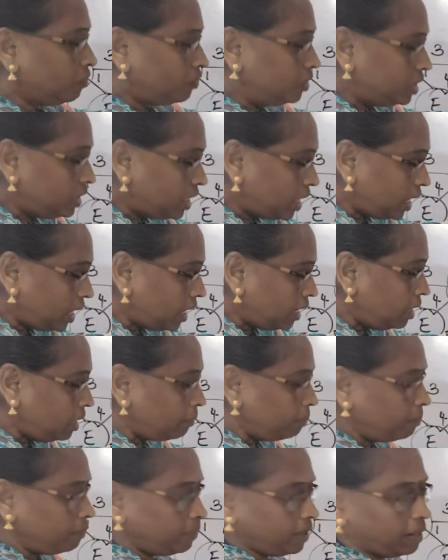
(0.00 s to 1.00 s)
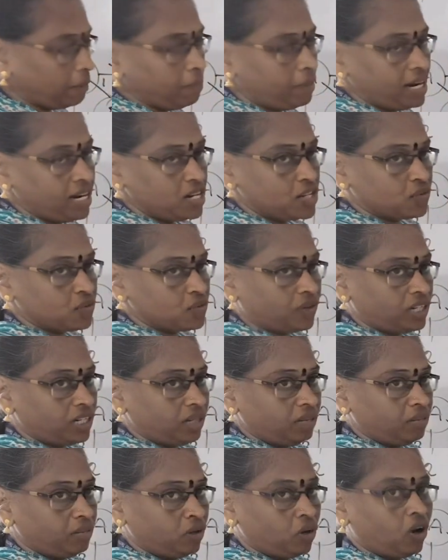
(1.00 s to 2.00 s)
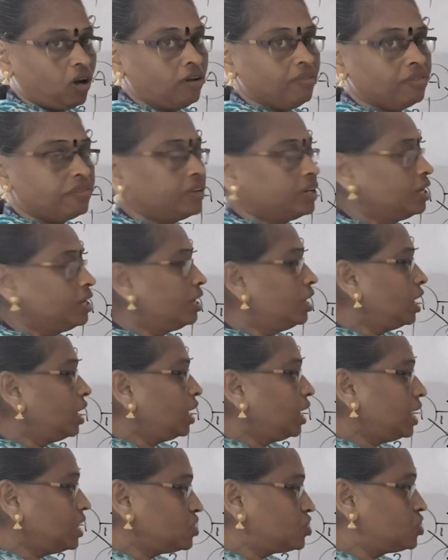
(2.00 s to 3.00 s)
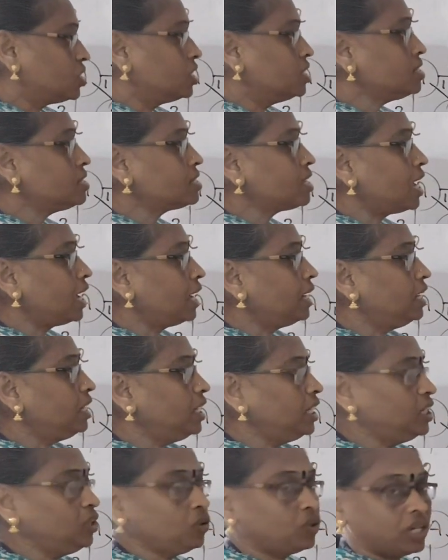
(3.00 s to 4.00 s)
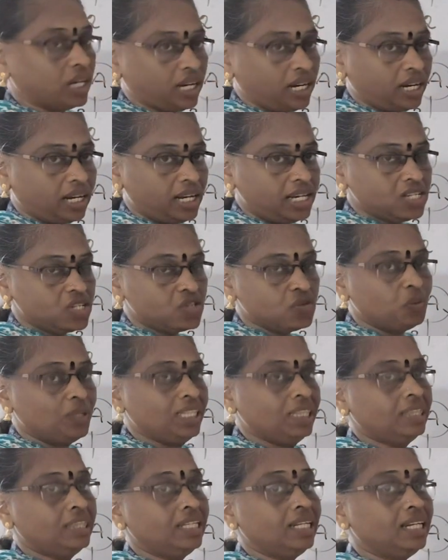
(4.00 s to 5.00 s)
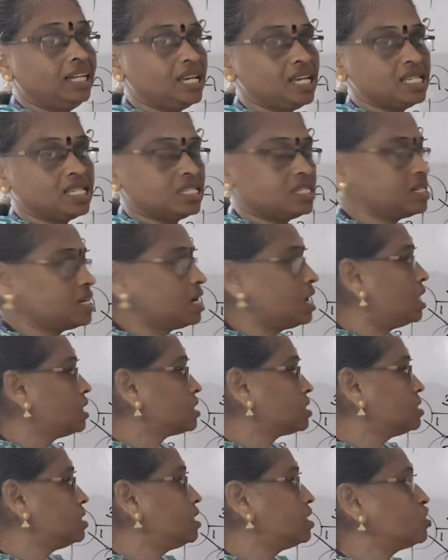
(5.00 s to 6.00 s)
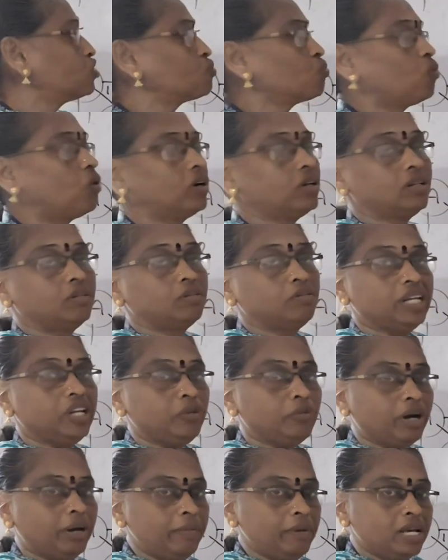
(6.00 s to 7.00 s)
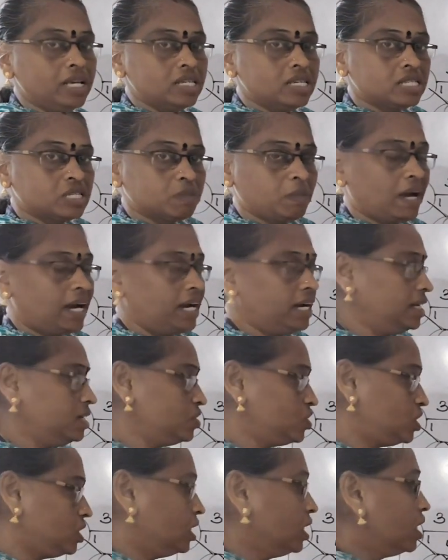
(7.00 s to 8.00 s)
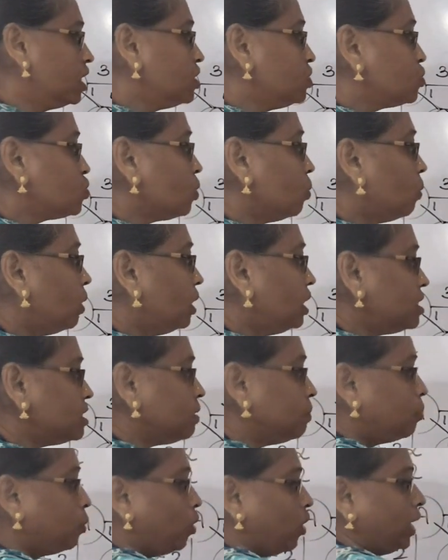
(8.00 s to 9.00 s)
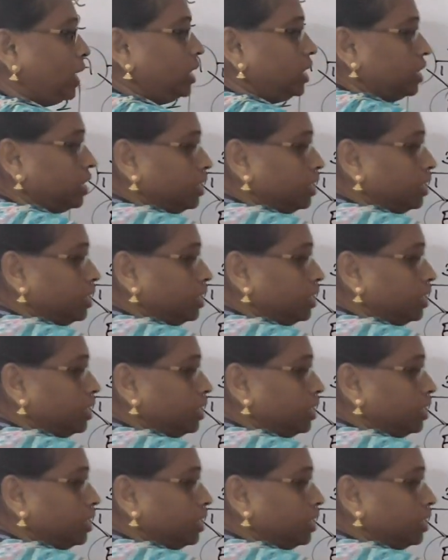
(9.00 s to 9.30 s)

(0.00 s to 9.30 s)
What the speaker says: With the n minus 1 number of edges, I need to connect with the least cost. That is what minimum spanning tree. So what is the point